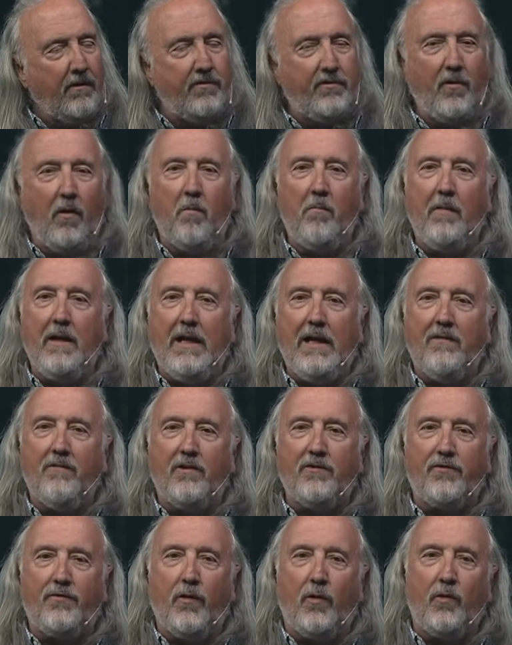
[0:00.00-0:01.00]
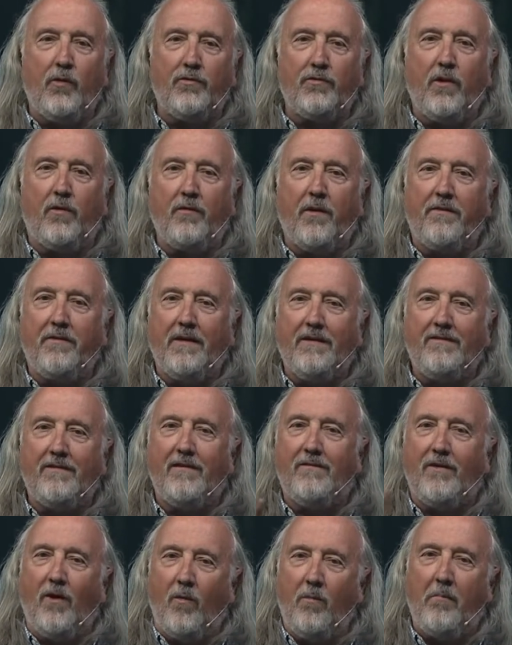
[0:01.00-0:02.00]
so many of us focus on the things
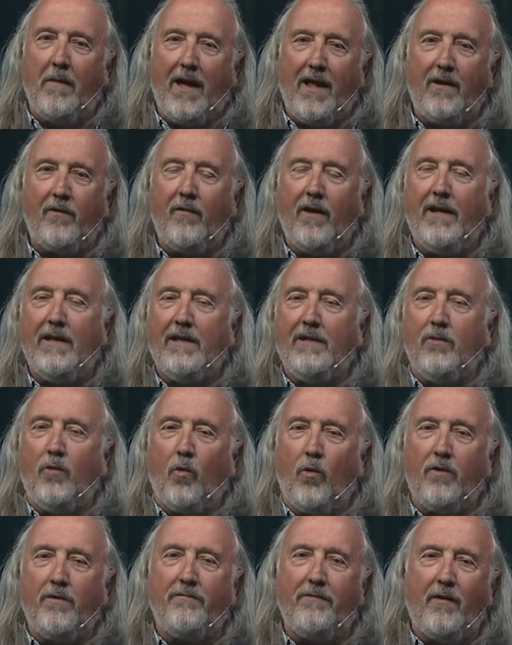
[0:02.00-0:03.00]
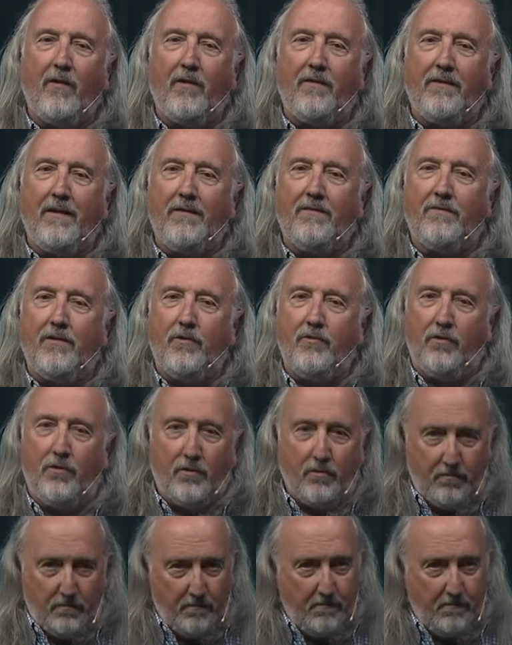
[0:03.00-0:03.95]
that don't matter and ignore the very things that do.